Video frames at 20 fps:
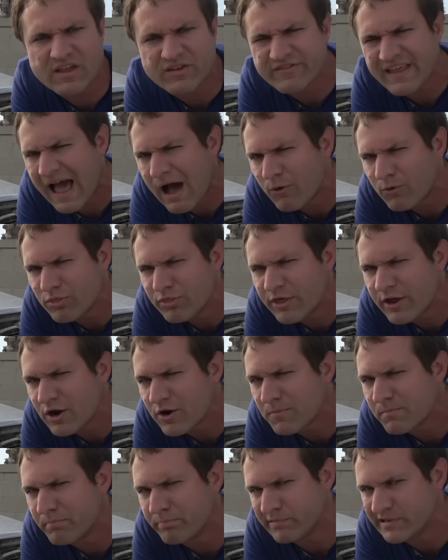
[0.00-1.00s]
is out
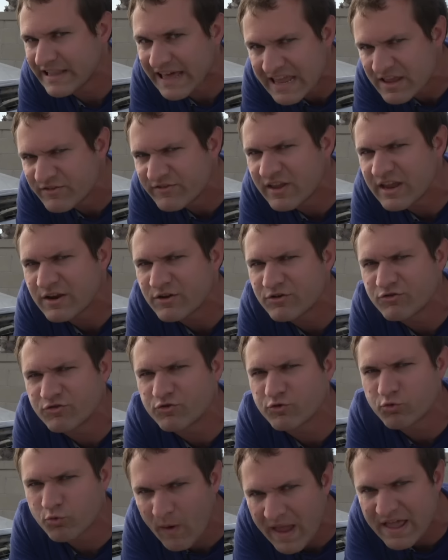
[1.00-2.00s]
there blazing
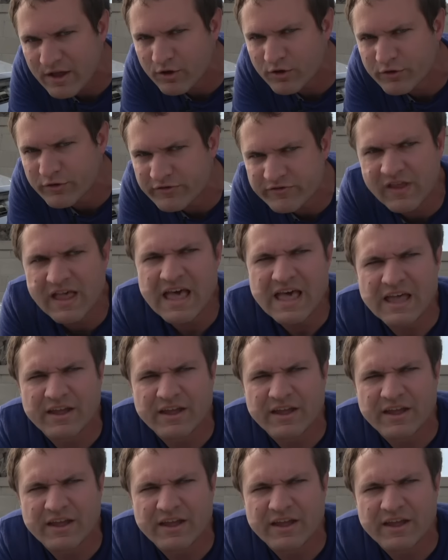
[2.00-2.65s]
trails?